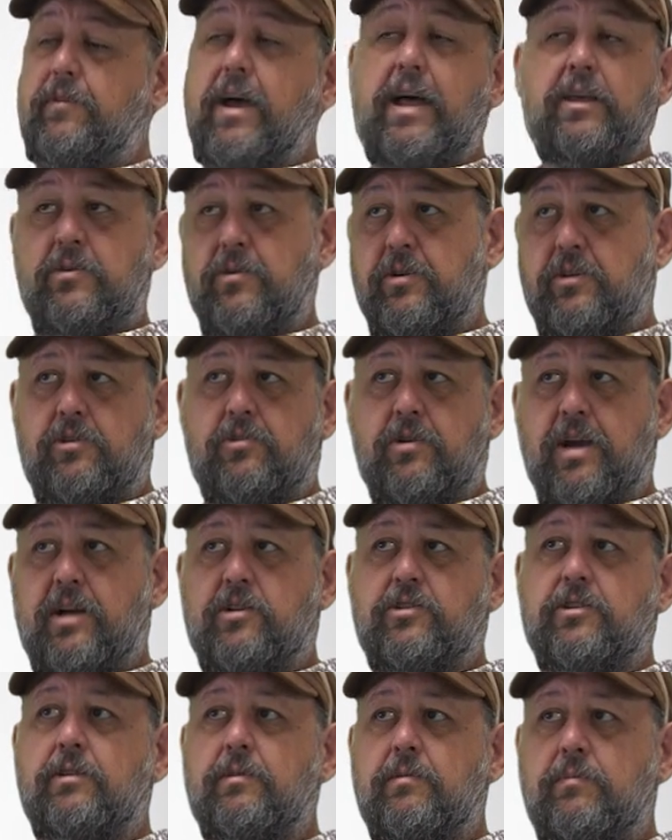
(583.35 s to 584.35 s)
value
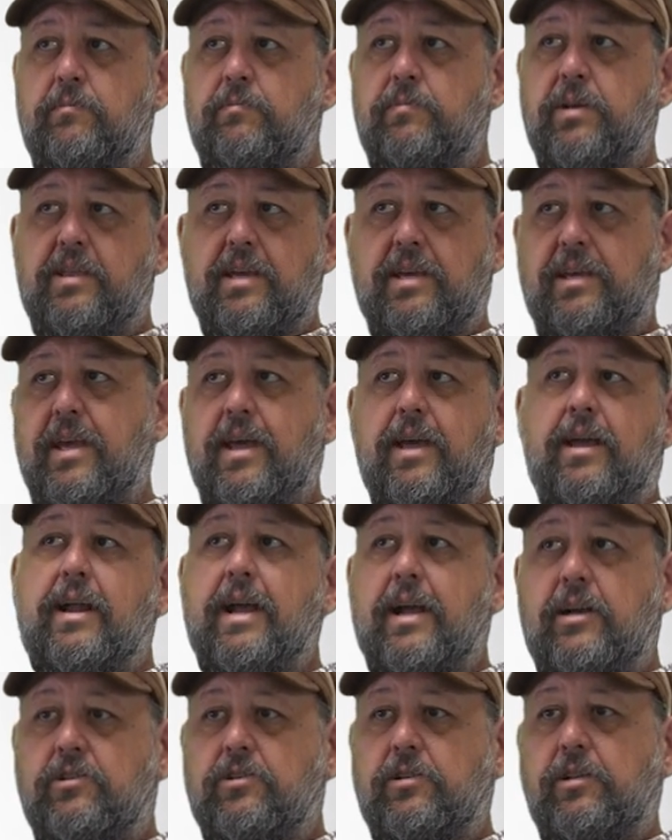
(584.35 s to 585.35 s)
extraction, but they can't
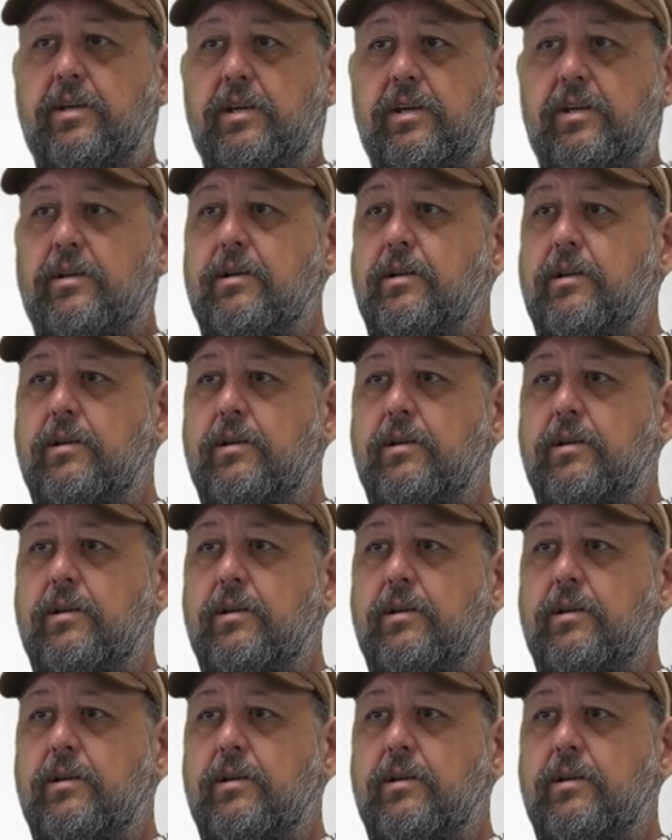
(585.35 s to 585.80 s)
actually,